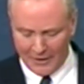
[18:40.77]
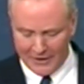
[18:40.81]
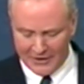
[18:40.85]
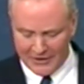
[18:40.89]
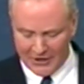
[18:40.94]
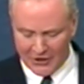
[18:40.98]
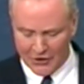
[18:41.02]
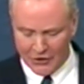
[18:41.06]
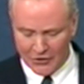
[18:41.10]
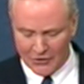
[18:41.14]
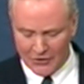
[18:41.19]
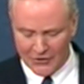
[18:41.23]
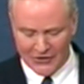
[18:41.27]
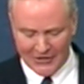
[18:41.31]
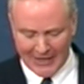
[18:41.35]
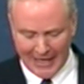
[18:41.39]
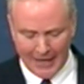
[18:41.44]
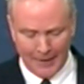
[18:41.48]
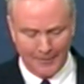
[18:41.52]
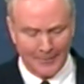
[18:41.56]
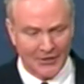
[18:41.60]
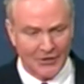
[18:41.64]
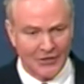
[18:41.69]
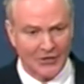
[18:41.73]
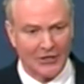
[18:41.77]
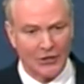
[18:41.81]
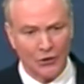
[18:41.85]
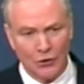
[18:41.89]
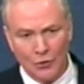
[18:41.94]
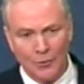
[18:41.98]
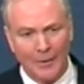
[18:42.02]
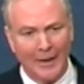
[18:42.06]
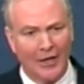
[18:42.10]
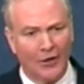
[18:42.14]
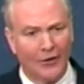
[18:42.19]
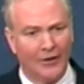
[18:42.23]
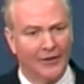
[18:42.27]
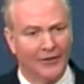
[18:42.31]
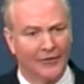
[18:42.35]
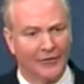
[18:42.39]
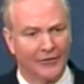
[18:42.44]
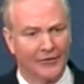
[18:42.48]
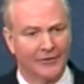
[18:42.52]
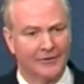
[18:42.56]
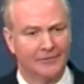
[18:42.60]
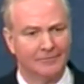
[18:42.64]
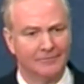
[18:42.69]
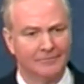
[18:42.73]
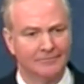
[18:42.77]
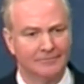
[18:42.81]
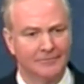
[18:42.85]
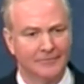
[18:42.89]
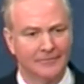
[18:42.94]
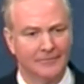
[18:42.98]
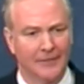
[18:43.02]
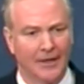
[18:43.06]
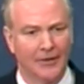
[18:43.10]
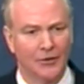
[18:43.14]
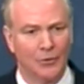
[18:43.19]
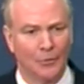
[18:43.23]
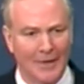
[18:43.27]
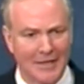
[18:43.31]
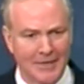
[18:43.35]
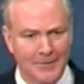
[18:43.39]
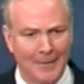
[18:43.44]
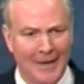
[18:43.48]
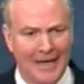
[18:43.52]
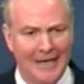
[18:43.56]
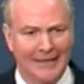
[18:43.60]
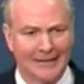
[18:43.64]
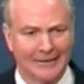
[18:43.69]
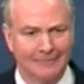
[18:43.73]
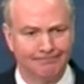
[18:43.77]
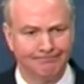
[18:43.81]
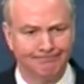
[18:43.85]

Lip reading: additional settlements in new areas on the West Bank.